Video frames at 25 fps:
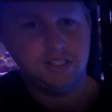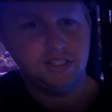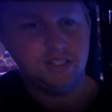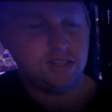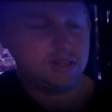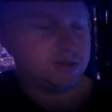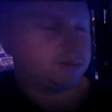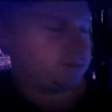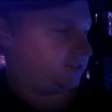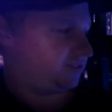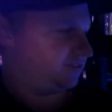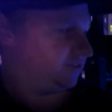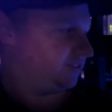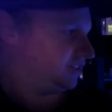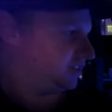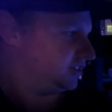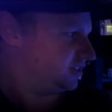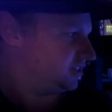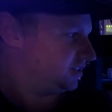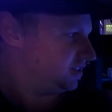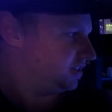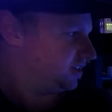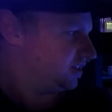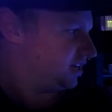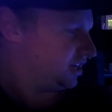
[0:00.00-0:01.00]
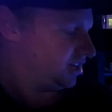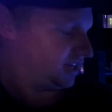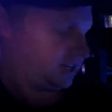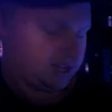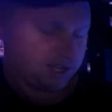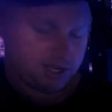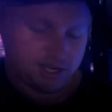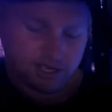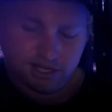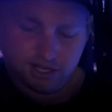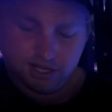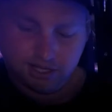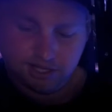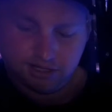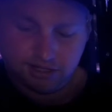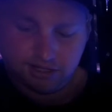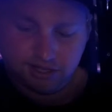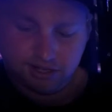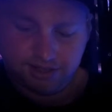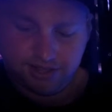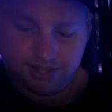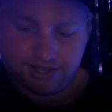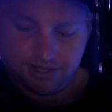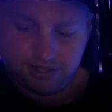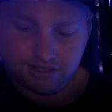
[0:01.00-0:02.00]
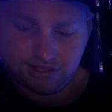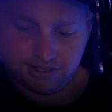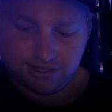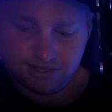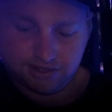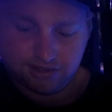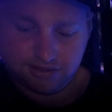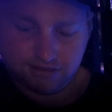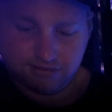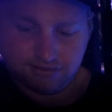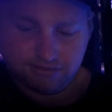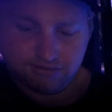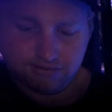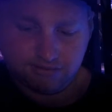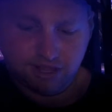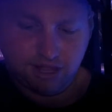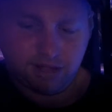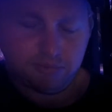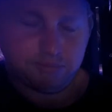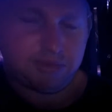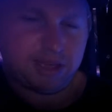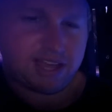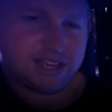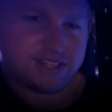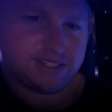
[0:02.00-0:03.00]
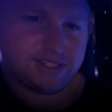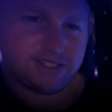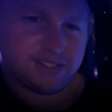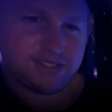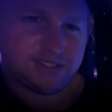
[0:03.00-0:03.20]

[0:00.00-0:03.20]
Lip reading: shock my fish. So that's a basic